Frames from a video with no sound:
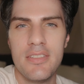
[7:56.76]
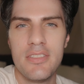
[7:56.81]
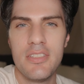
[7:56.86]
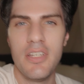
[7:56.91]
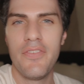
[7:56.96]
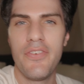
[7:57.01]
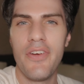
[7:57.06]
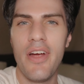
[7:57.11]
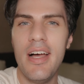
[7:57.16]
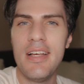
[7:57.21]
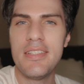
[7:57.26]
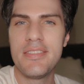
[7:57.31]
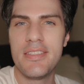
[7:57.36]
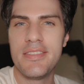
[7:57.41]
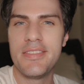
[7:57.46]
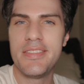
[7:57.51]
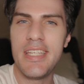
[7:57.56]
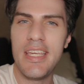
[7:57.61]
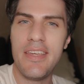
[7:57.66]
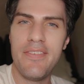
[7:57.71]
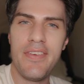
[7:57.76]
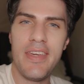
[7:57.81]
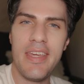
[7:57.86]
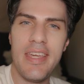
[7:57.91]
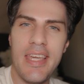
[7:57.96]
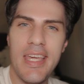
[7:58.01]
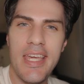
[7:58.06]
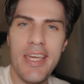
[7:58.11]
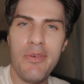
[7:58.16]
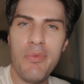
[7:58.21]
So for us
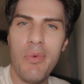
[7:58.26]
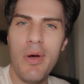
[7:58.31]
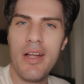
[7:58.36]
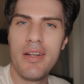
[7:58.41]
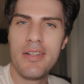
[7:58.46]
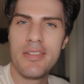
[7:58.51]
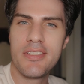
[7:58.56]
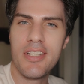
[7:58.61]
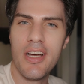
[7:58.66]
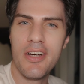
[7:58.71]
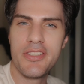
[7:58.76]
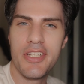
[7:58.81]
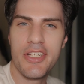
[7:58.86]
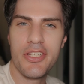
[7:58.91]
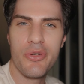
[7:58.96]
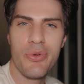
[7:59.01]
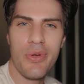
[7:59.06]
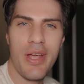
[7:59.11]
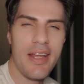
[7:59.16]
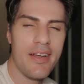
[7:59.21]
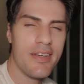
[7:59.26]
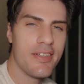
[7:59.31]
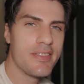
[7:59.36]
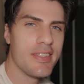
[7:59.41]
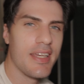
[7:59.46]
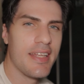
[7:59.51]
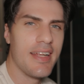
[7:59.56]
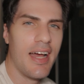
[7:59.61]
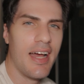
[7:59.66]
ZV-E1 content creators and